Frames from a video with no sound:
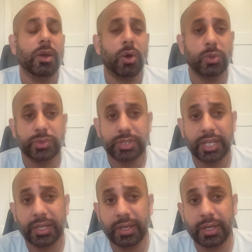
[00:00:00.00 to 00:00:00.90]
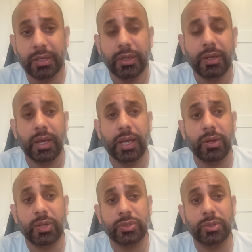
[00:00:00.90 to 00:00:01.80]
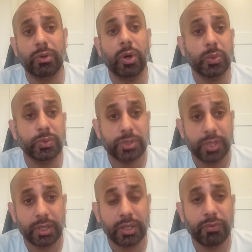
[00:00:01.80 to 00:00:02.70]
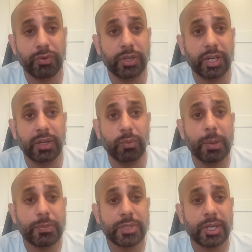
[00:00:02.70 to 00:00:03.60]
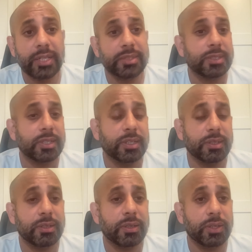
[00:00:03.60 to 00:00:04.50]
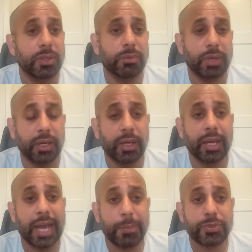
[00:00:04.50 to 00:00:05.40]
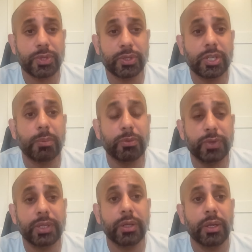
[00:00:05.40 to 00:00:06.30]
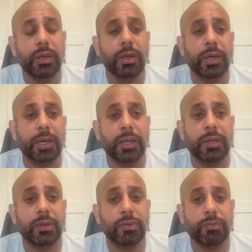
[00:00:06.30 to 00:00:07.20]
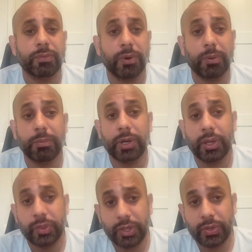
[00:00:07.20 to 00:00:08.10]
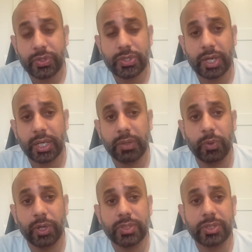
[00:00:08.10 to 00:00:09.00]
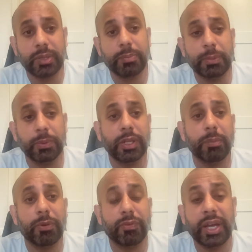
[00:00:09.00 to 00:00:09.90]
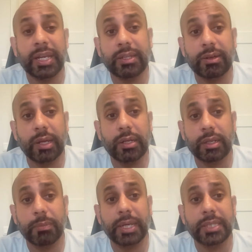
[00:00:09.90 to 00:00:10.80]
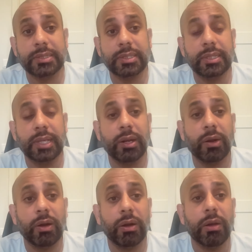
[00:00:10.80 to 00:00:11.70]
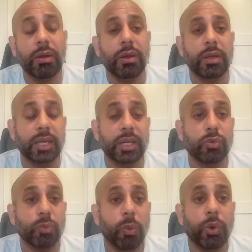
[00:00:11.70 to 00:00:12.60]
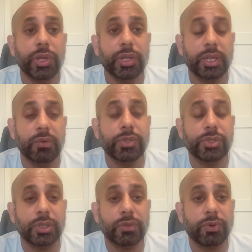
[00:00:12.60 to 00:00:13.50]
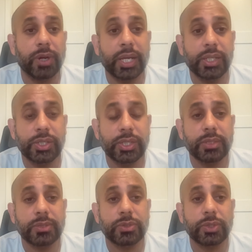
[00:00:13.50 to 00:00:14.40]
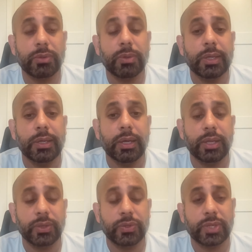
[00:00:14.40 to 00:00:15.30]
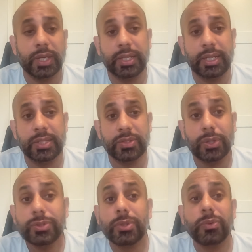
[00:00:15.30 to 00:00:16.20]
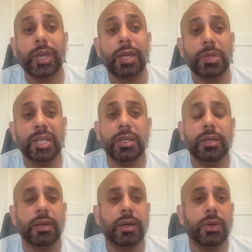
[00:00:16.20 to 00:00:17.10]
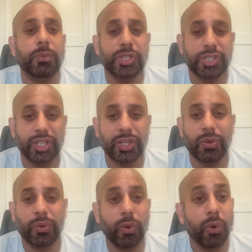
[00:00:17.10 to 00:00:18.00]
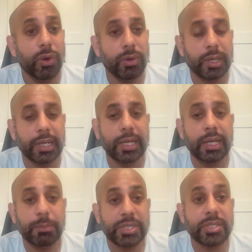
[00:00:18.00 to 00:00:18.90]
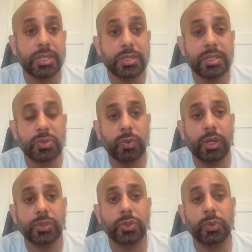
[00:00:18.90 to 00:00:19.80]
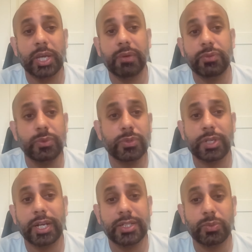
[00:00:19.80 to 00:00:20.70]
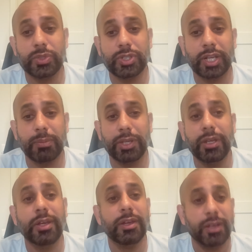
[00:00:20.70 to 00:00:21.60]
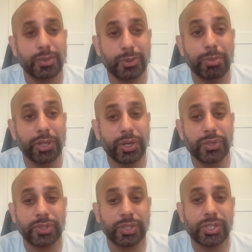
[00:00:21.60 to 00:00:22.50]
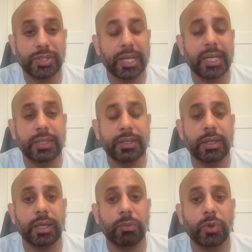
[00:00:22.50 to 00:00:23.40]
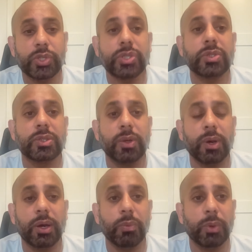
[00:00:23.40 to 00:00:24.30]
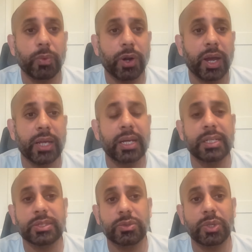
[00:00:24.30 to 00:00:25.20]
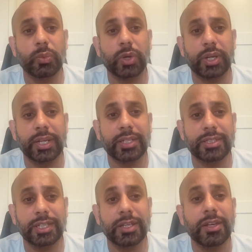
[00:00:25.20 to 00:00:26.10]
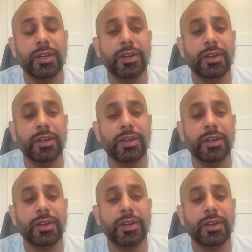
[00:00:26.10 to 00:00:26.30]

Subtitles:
host data, and also host different kind of websites and apps on top of it. And from the other side, whereas the people that are providing their idle capacity that are getting rewarded in return for IAG. So the other side is also can be retail or business as well. So we have two sides, which can be two players on each side. And we're just, what Iagon is doing, we're connecting